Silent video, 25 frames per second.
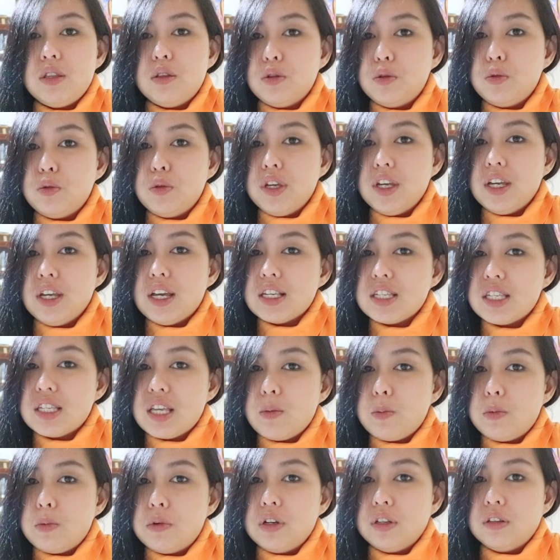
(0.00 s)
doing a
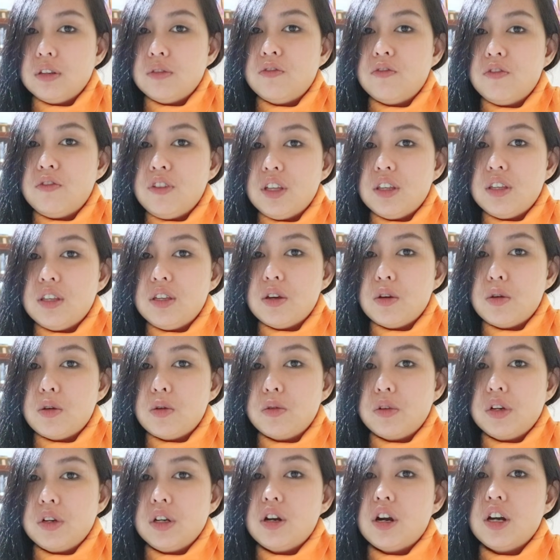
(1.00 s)
separate
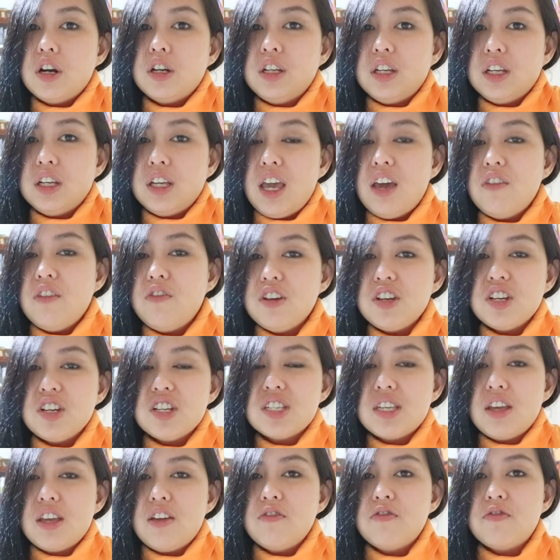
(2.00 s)
video regarding
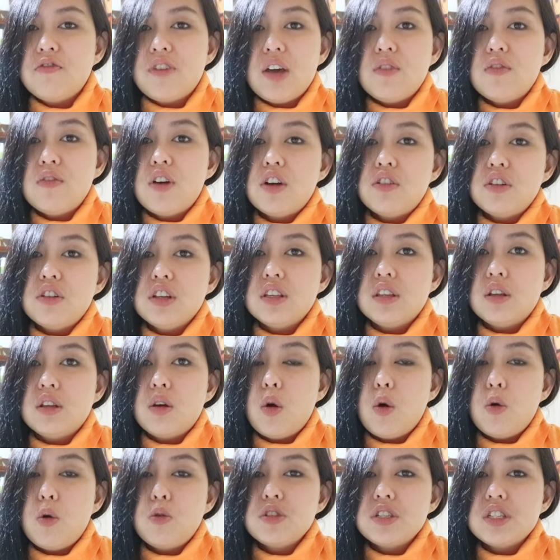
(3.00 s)
FHSM
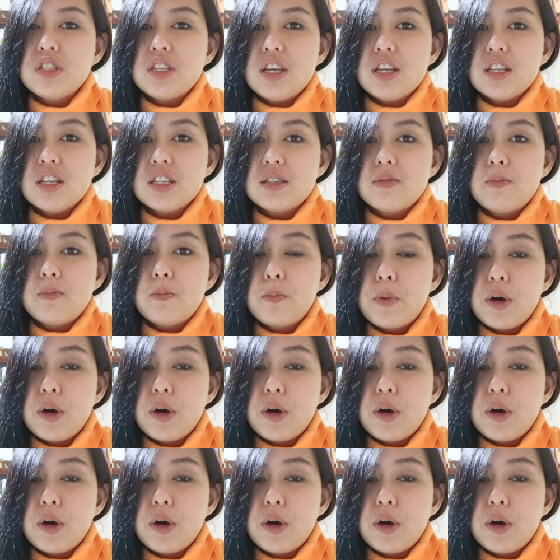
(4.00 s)
506,